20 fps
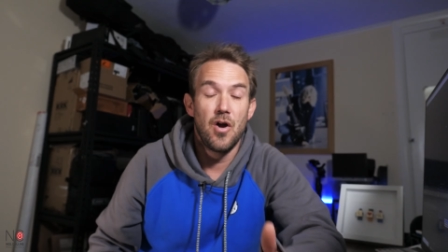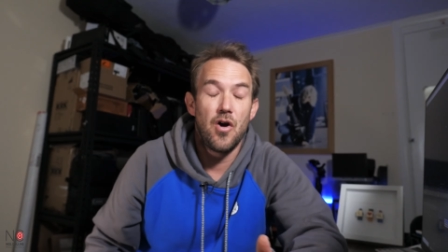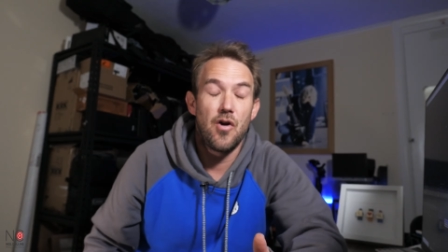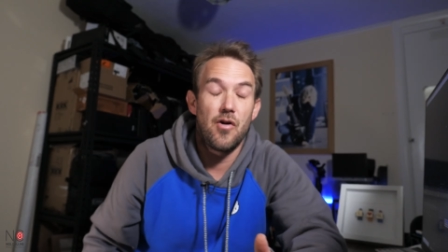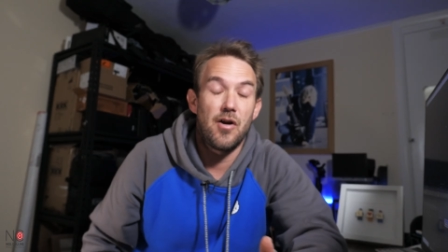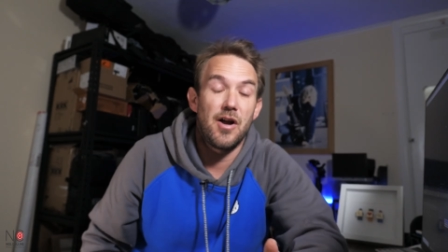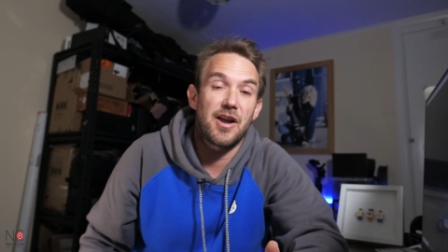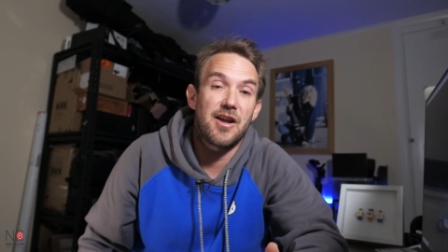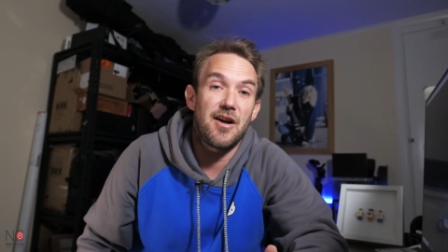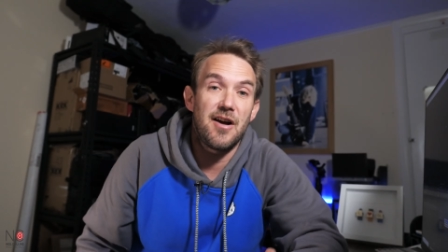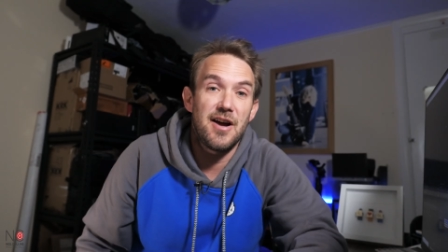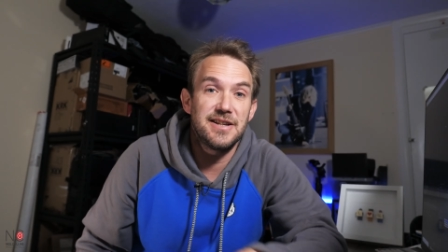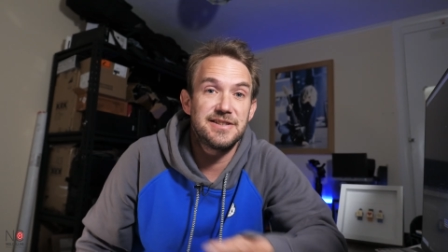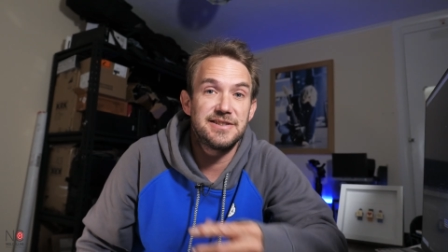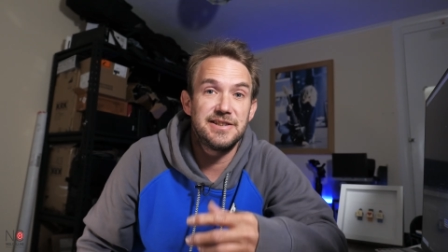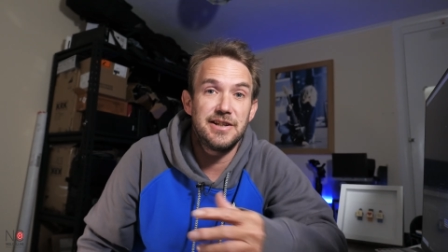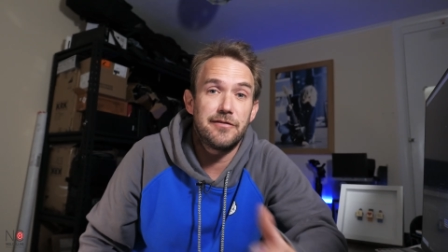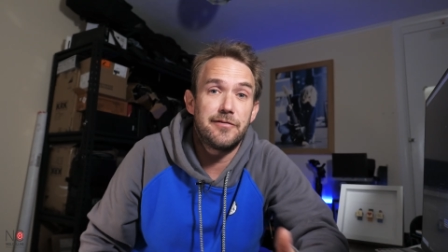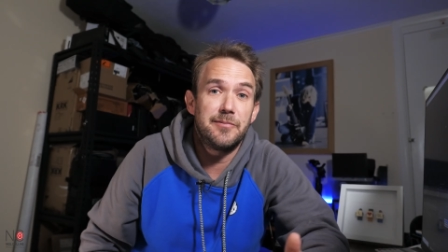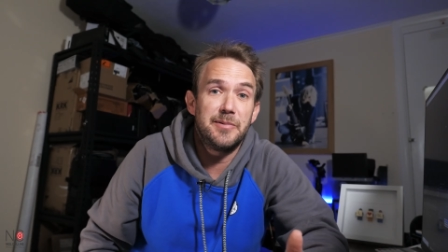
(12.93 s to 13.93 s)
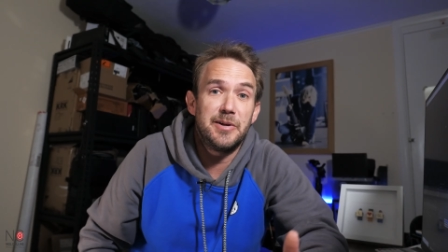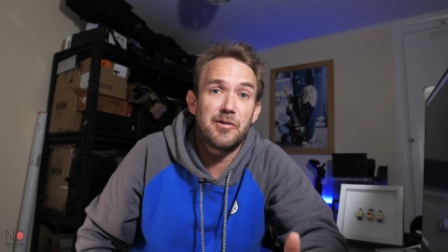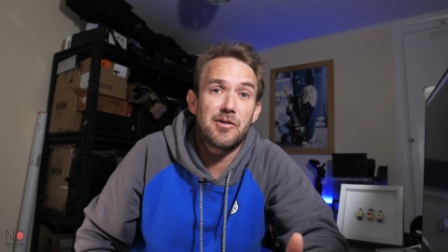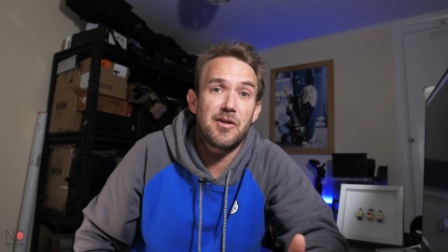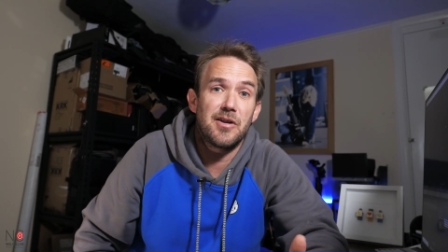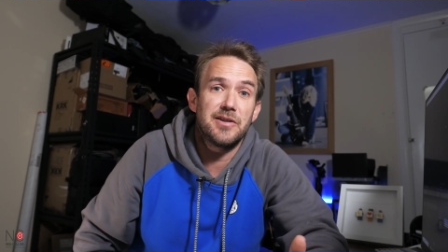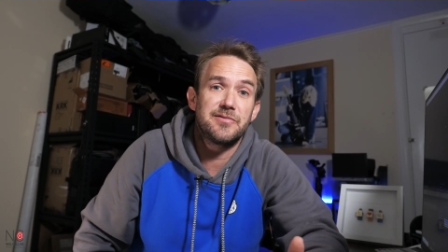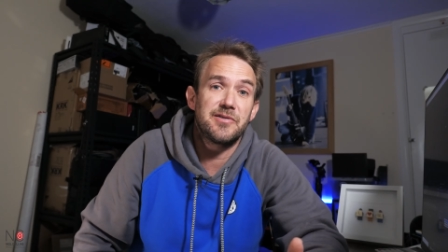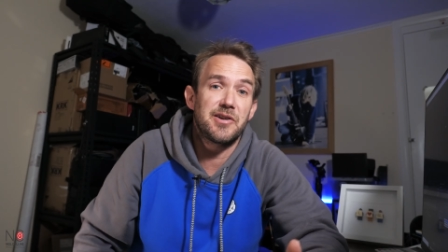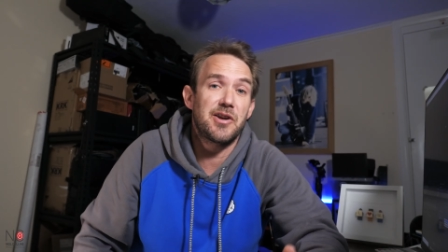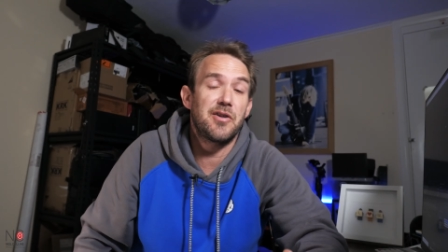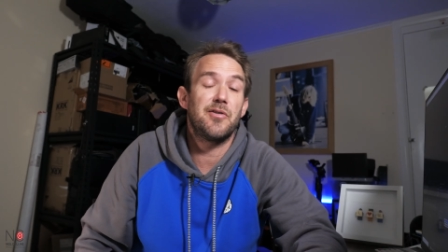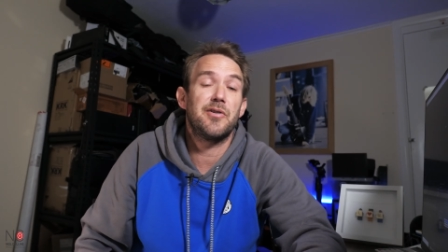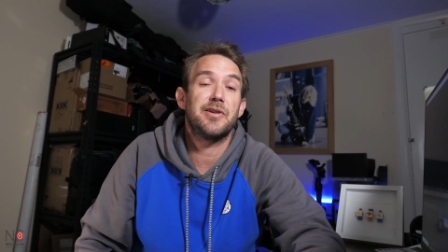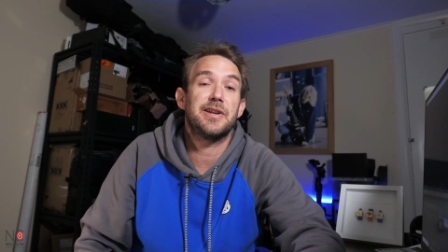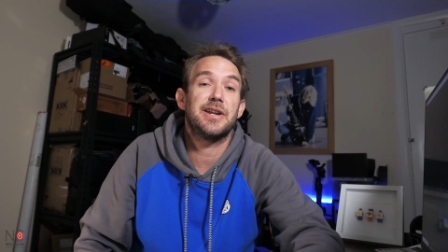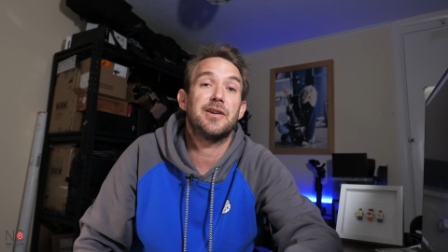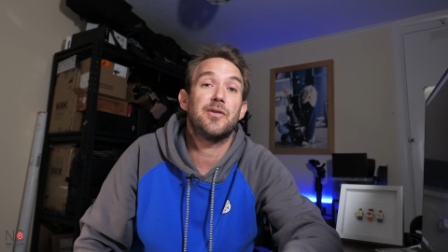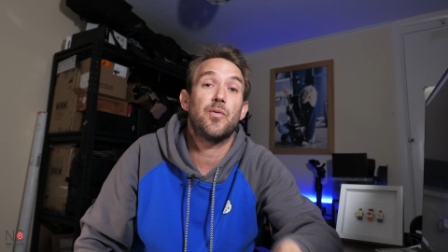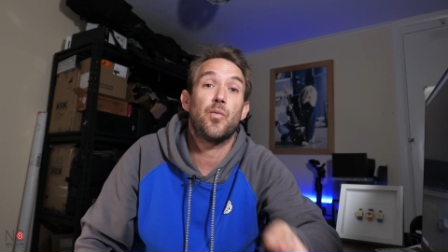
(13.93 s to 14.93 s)
Alright guys, Neil from Neil Collins
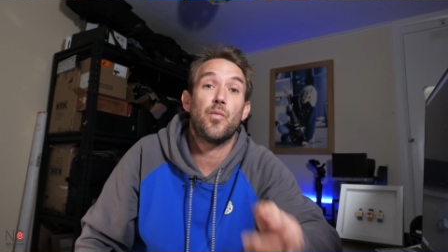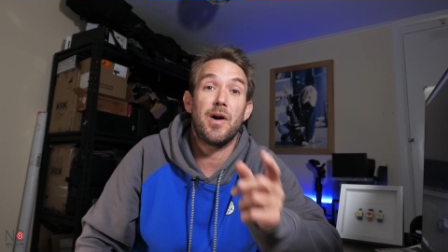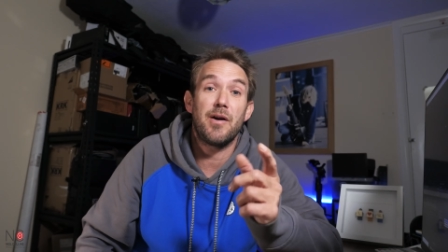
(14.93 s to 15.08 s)
Recording.